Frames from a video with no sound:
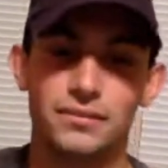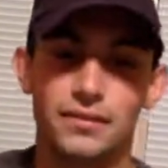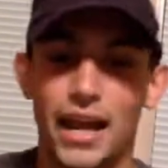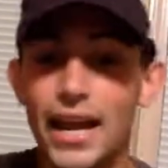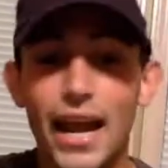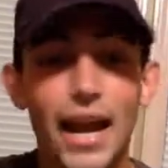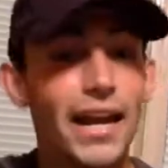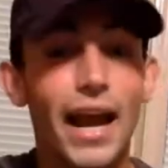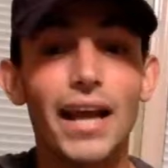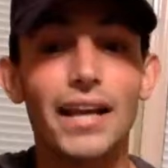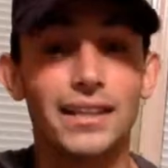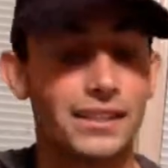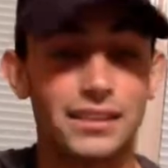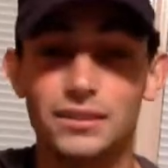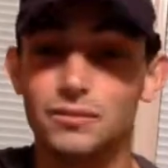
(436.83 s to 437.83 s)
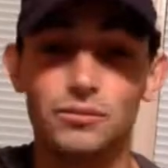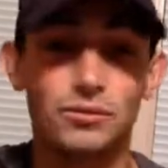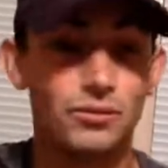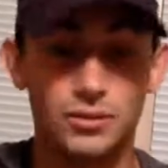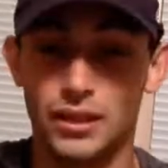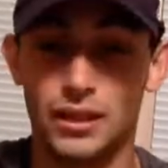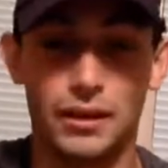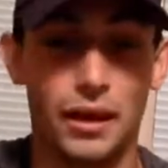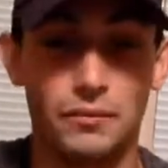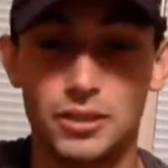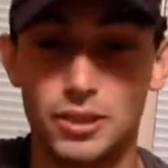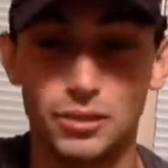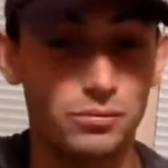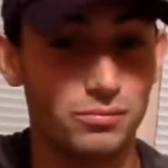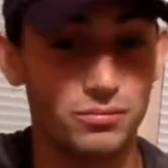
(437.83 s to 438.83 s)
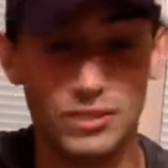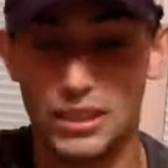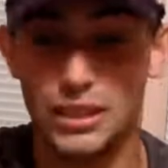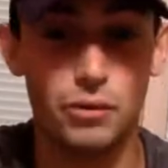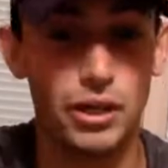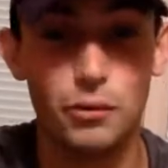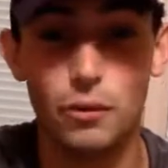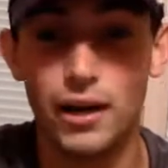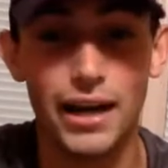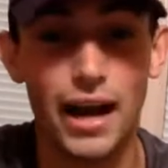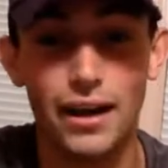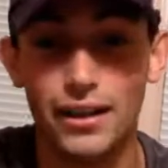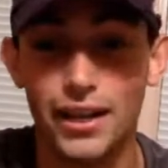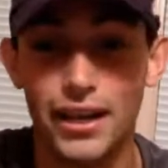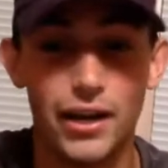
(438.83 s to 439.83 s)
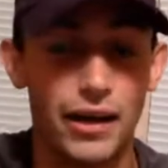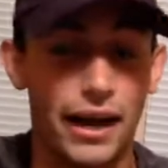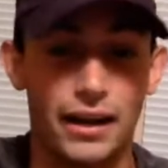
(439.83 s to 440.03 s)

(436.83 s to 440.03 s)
Hey! He wanted out of there.